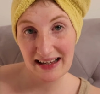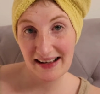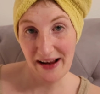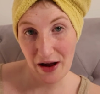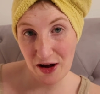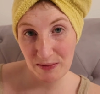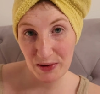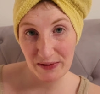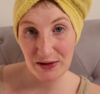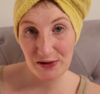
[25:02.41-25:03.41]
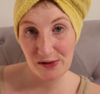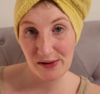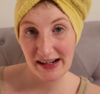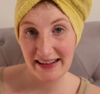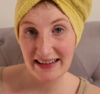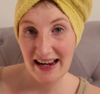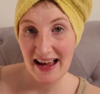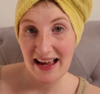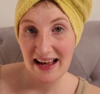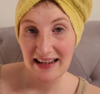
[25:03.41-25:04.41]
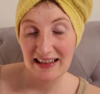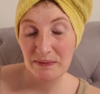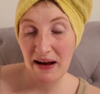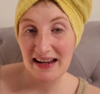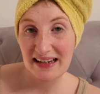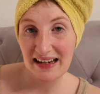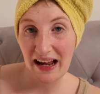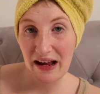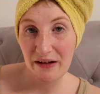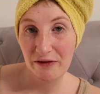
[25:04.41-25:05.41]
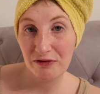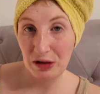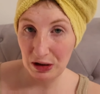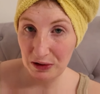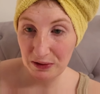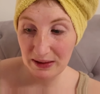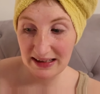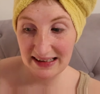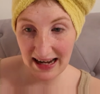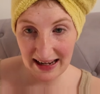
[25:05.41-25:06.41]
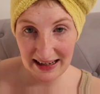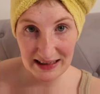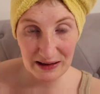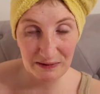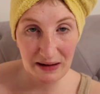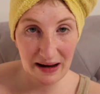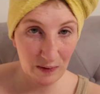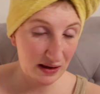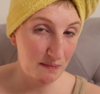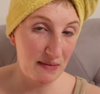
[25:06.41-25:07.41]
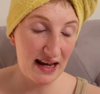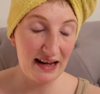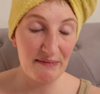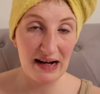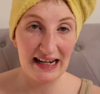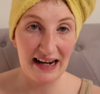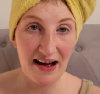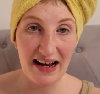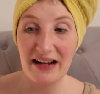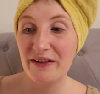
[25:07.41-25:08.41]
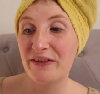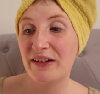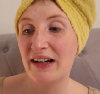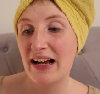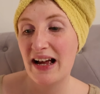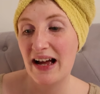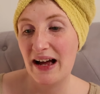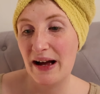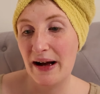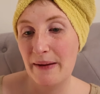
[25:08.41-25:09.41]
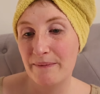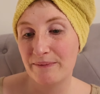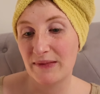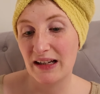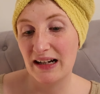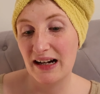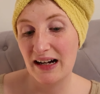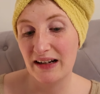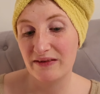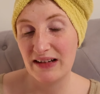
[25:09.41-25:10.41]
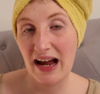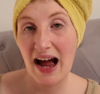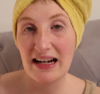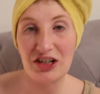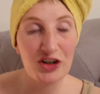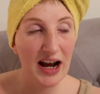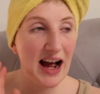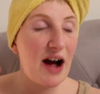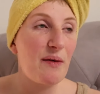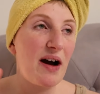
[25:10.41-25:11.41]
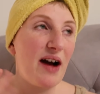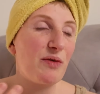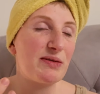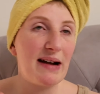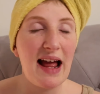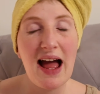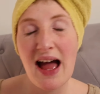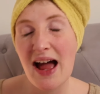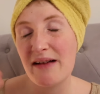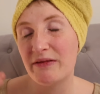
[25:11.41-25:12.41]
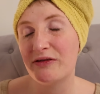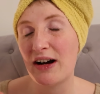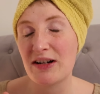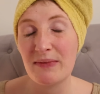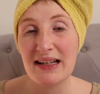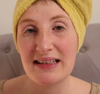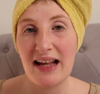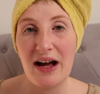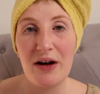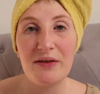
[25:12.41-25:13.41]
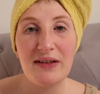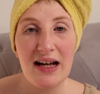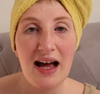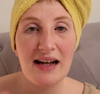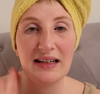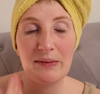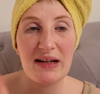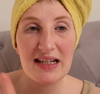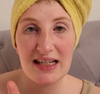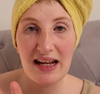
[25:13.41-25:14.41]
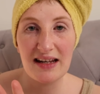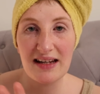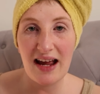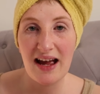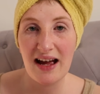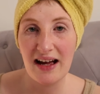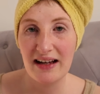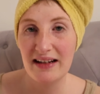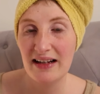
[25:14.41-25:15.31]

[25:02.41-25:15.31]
I hope you enjoyed spending a few days with me in my life. I had a shower, washed my hair, refreshed myself, done a bit of skincare.